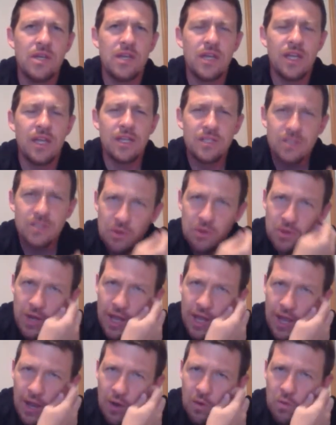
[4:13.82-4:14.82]
And so
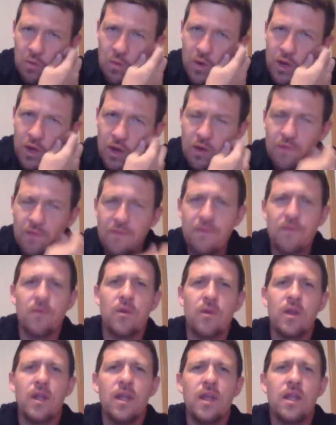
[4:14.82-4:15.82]
now we are
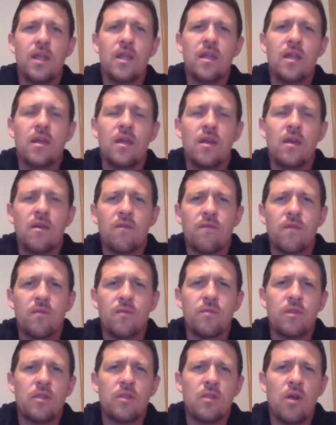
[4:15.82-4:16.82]
free
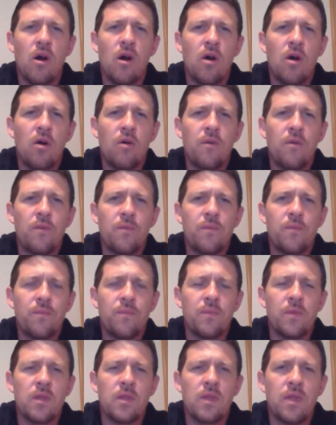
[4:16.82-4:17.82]
from the law
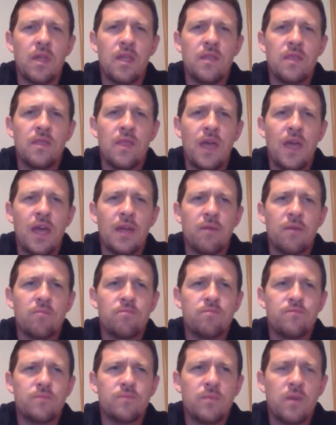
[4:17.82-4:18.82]
in that
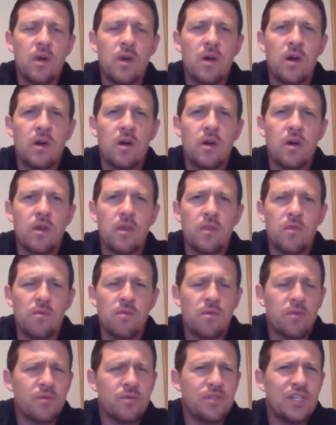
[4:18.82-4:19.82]
uh,
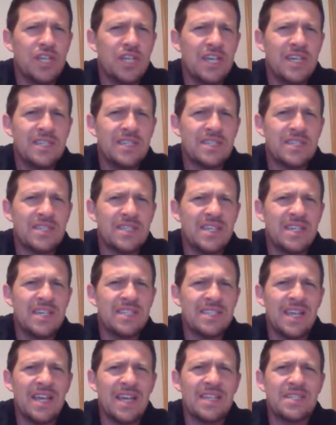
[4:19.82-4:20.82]
through Jesus,
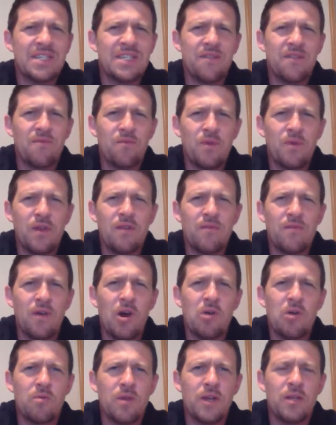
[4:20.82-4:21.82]
it's as if we've
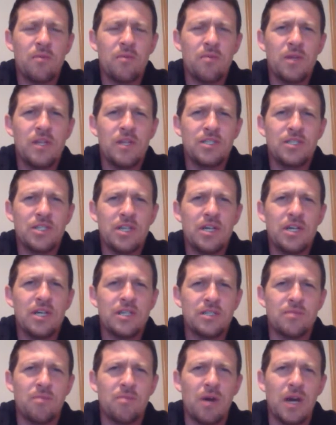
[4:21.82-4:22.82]
already been
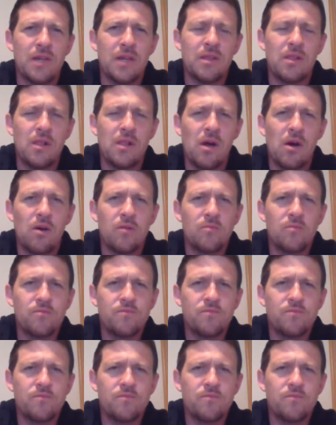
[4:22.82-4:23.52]
judged by the law.